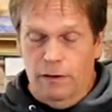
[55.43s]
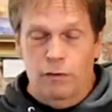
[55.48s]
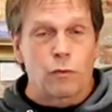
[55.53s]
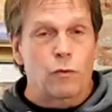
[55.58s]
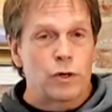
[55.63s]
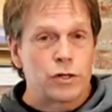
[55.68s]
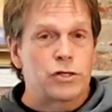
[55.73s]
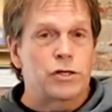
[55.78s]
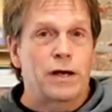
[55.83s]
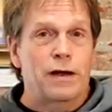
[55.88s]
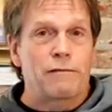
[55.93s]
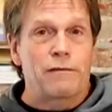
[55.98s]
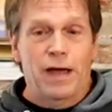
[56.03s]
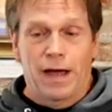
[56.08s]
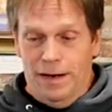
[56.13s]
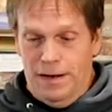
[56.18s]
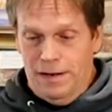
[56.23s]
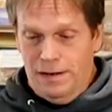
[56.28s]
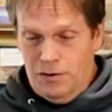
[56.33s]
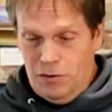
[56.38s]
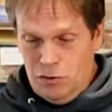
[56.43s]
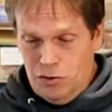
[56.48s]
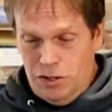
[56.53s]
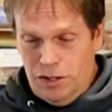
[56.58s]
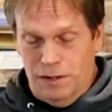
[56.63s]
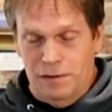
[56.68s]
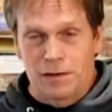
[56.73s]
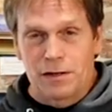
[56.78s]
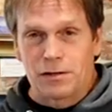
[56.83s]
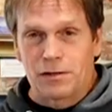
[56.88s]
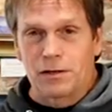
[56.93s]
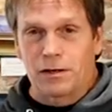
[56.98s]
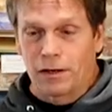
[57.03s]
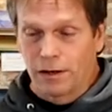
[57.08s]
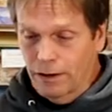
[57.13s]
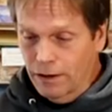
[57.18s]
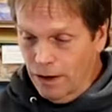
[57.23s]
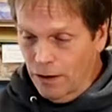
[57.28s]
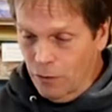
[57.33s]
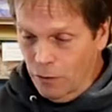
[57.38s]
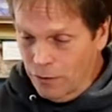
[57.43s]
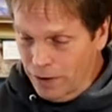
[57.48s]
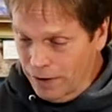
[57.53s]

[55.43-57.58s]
once you have that energy, then you can go